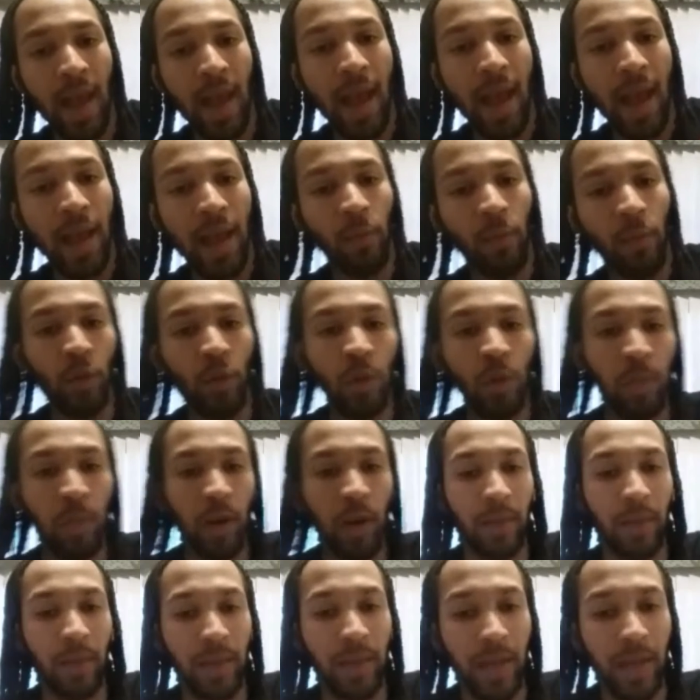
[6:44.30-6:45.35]
and when you
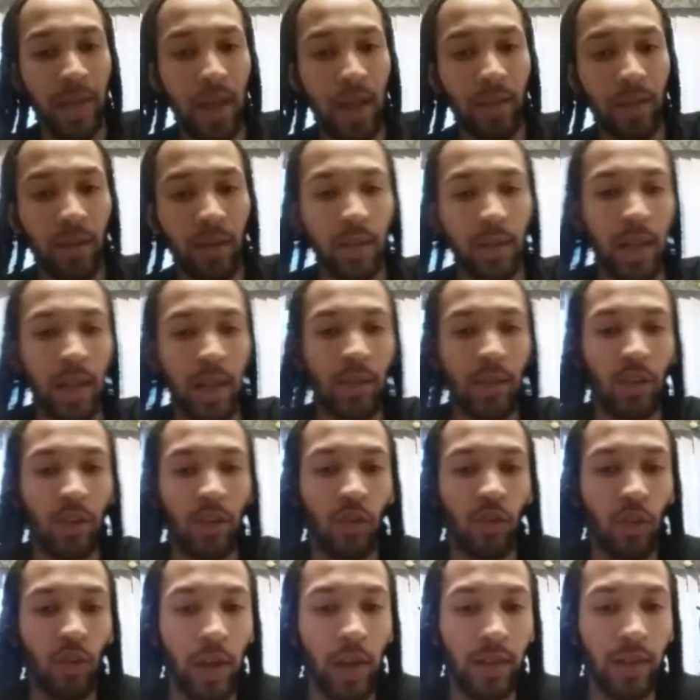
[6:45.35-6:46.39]
put them together, it
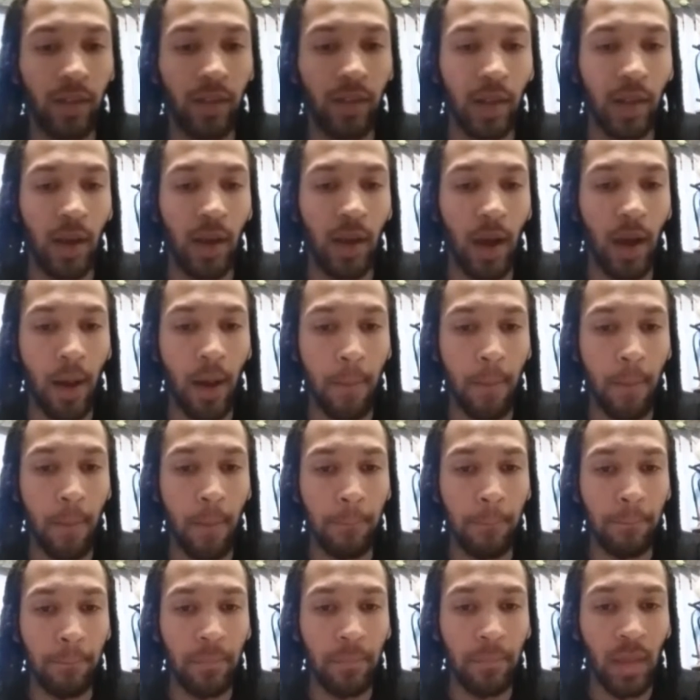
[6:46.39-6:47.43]
just creates like
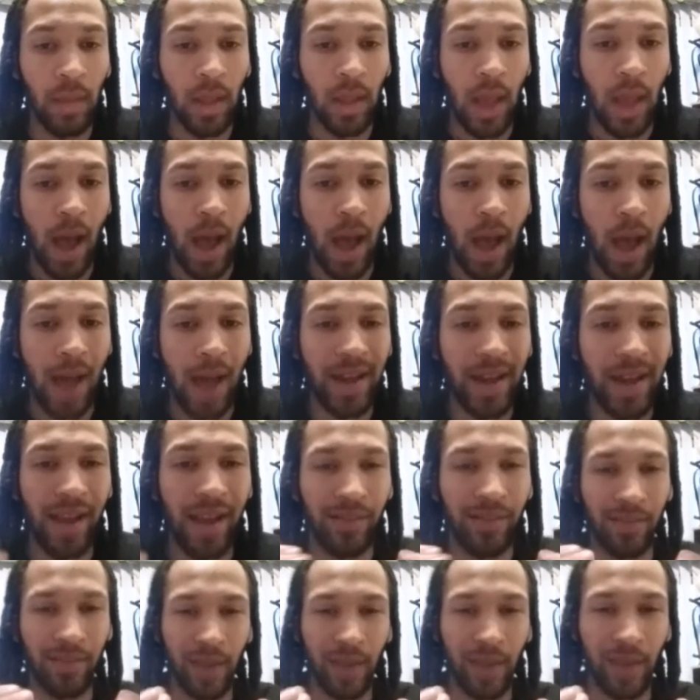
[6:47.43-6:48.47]
a
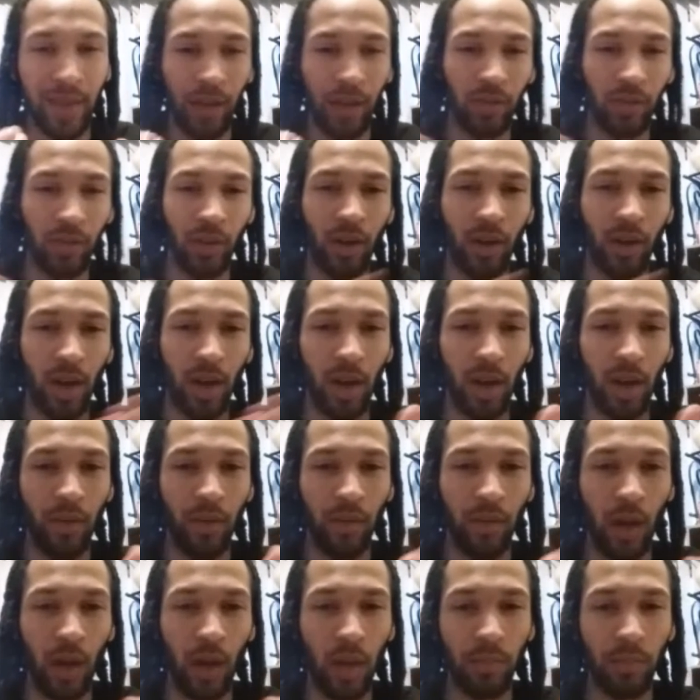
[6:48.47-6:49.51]
nice texture
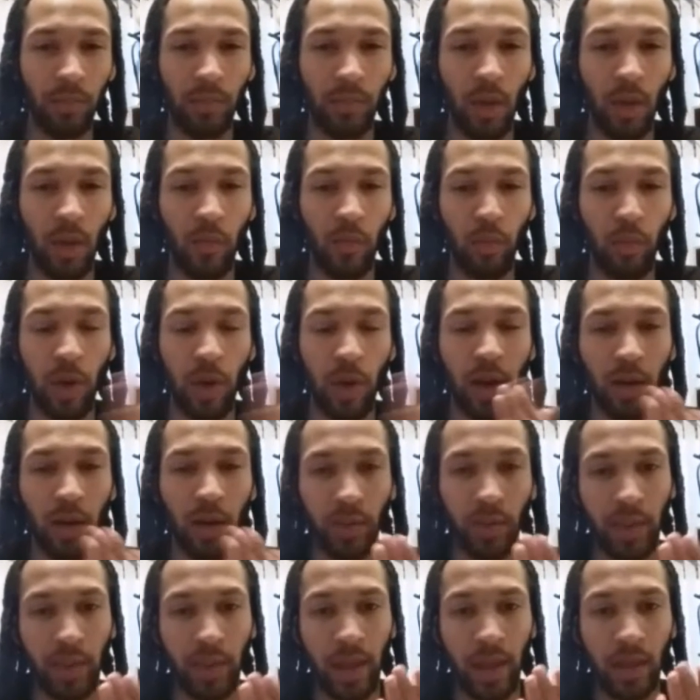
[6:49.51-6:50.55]
of
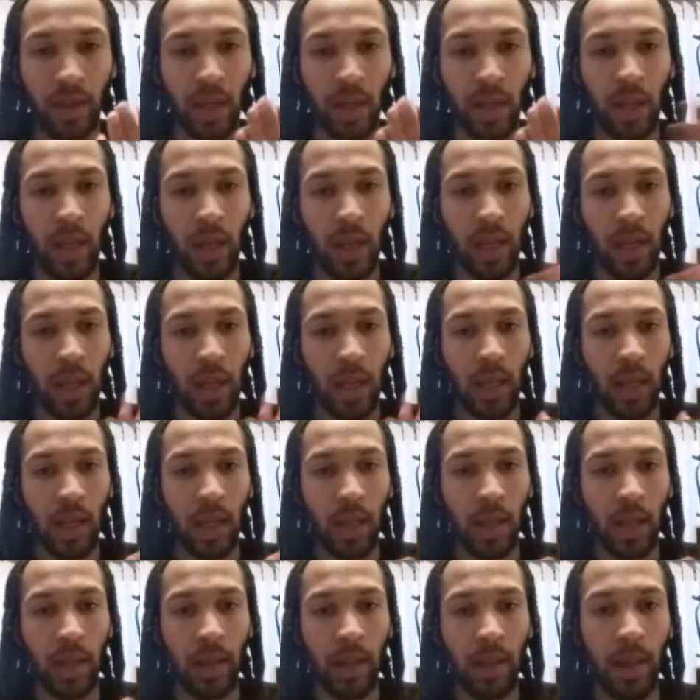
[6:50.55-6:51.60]
product that
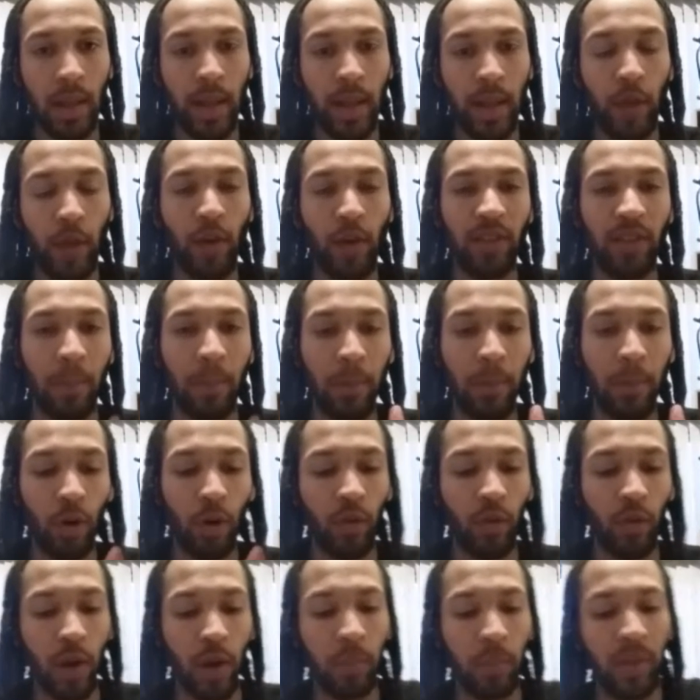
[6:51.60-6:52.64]
it creates a
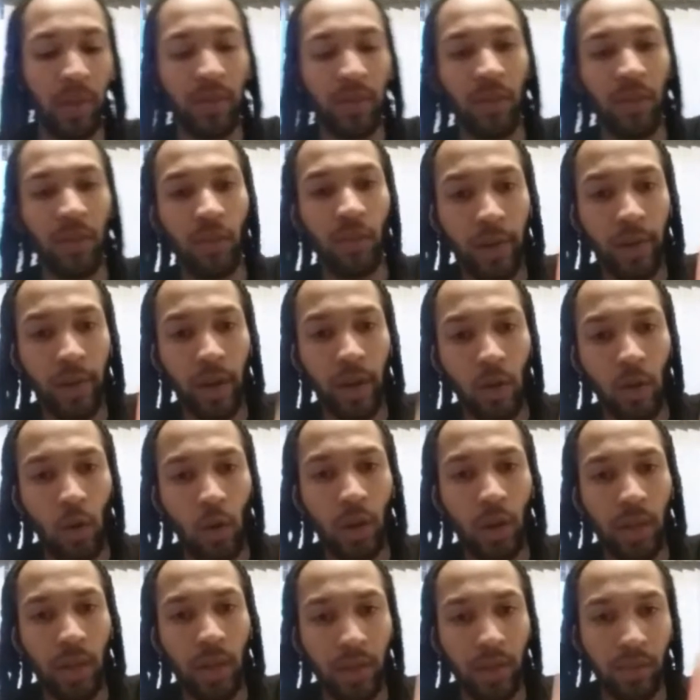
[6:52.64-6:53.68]
middle ground, because this is very
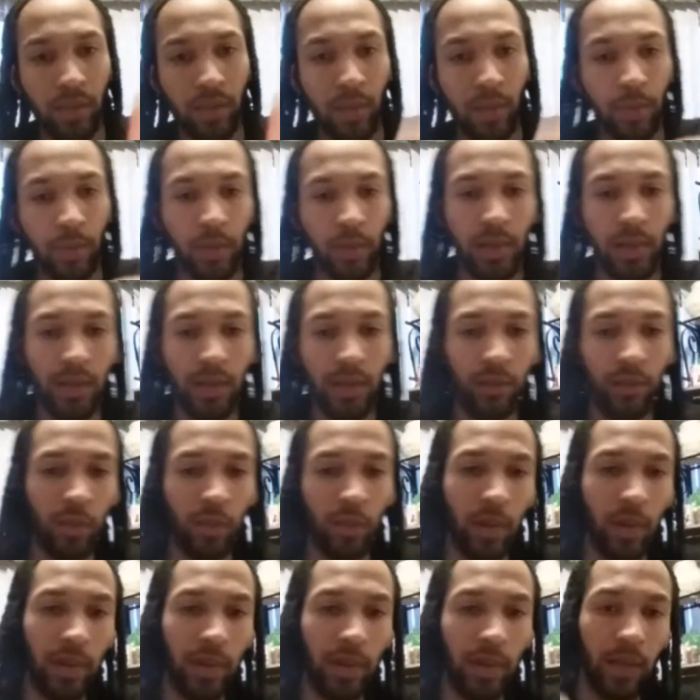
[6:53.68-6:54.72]
oily and slippery. This
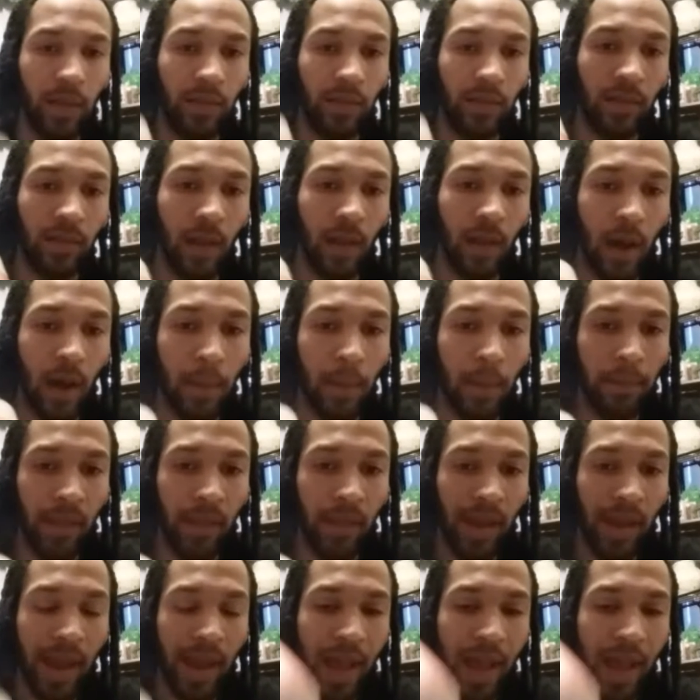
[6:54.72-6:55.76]
is
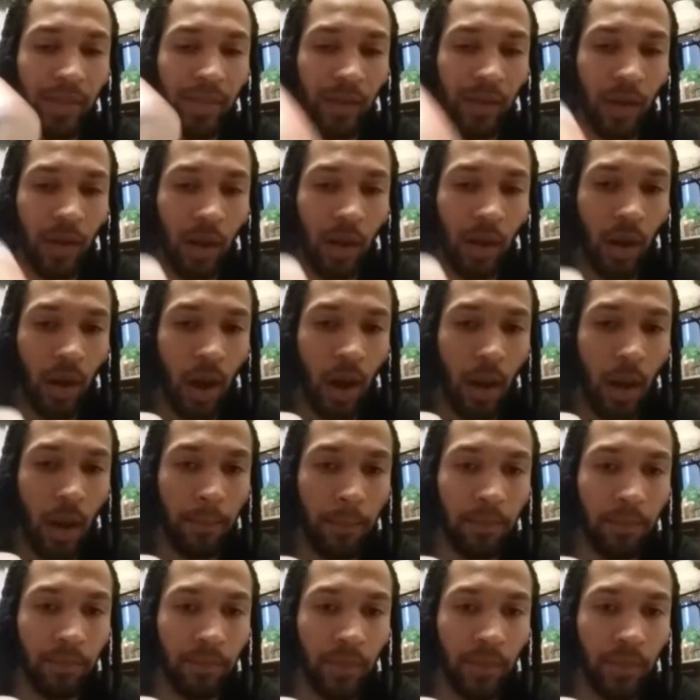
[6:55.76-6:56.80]
it has
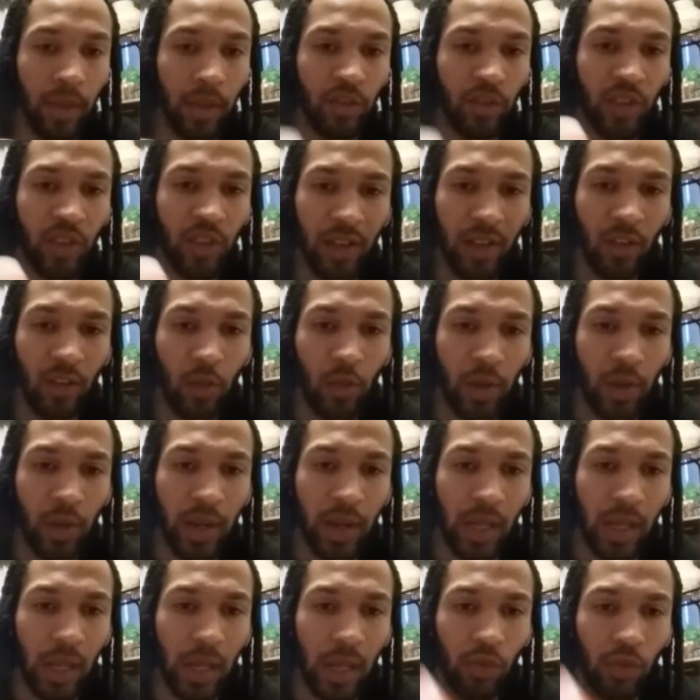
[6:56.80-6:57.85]
a shine to it,
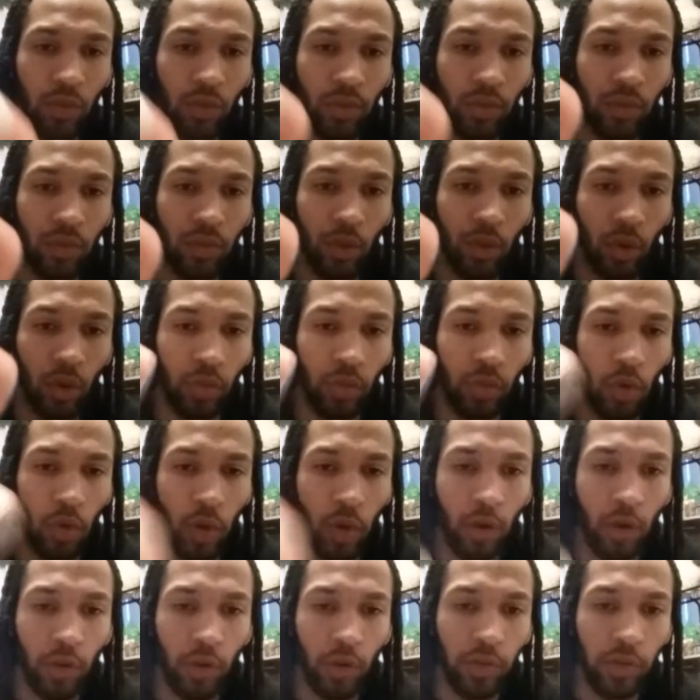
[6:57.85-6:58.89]
and it gives you those
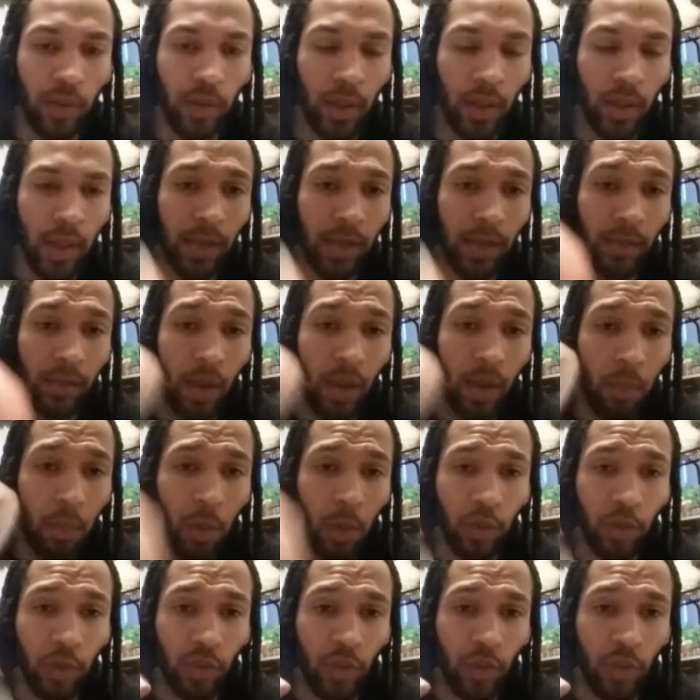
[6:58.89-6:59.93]
oils, and it's a good
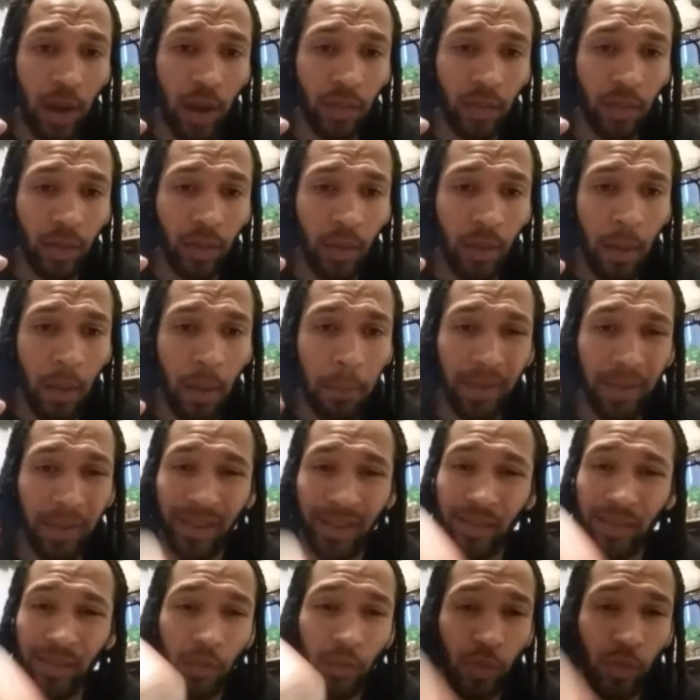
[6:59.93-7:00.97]
moisturizer, but it
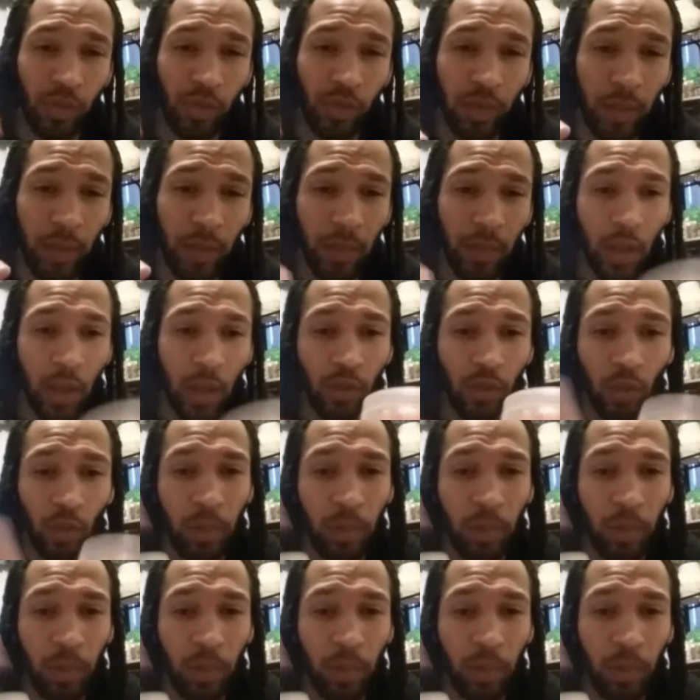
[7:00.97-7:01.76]
doesn't give you slip. So